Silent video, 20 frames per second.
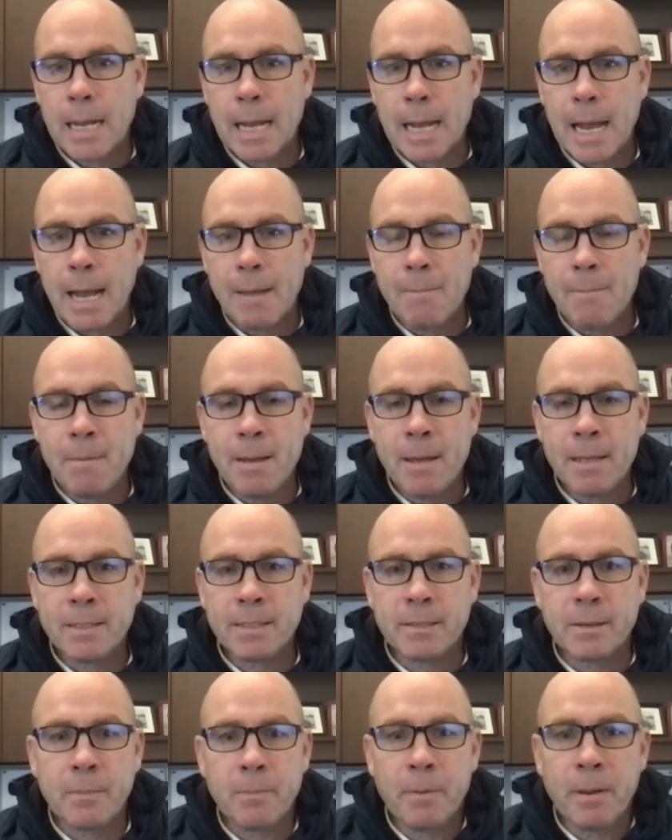I
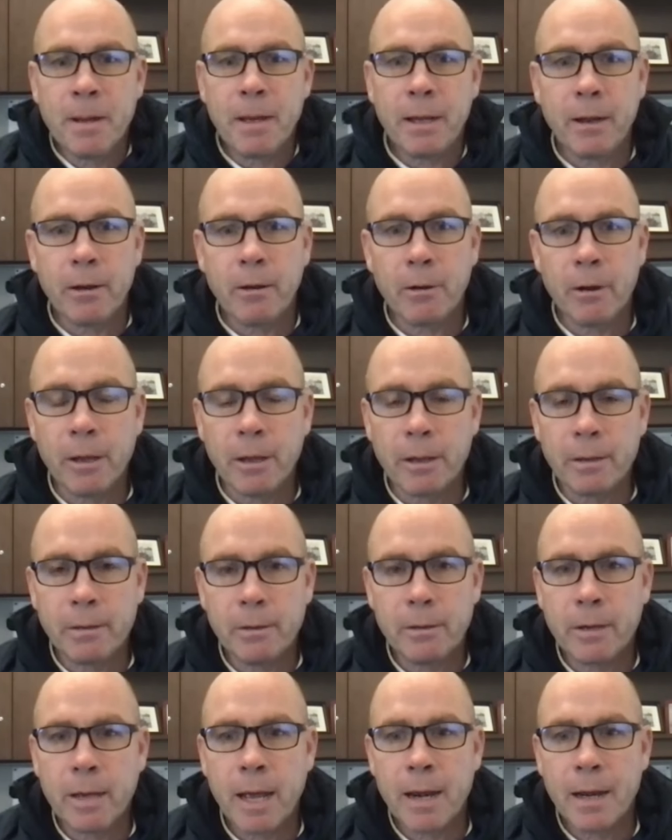missed a bit of
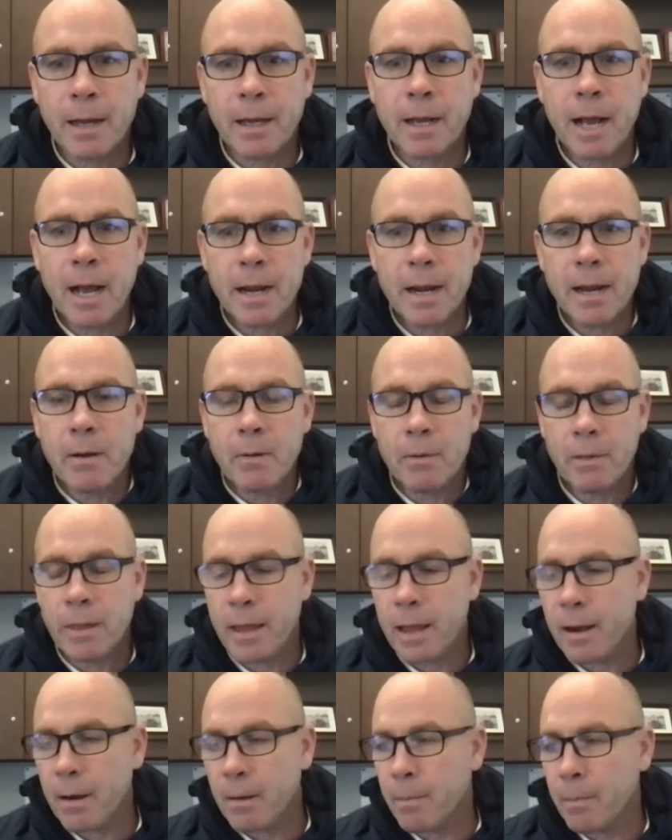you kind of cut out
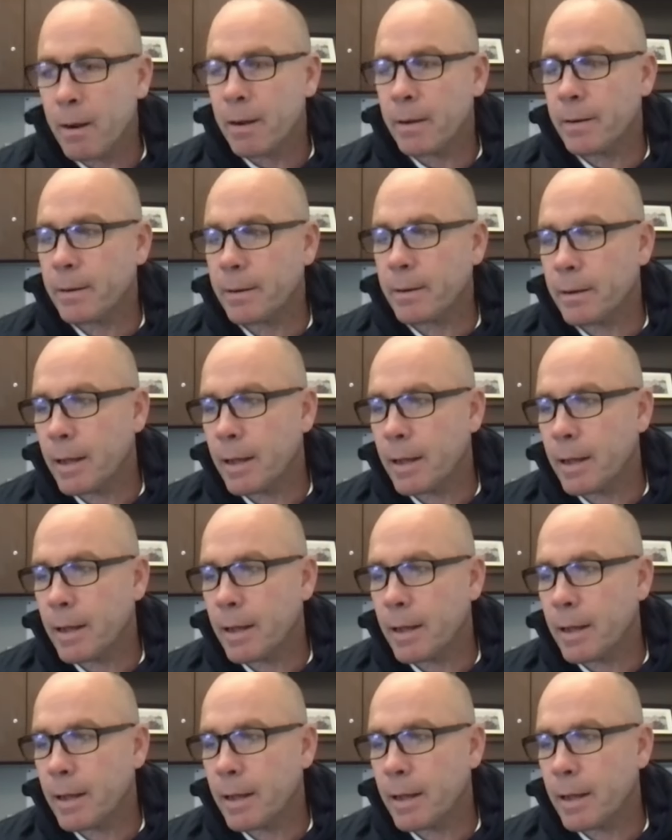there, but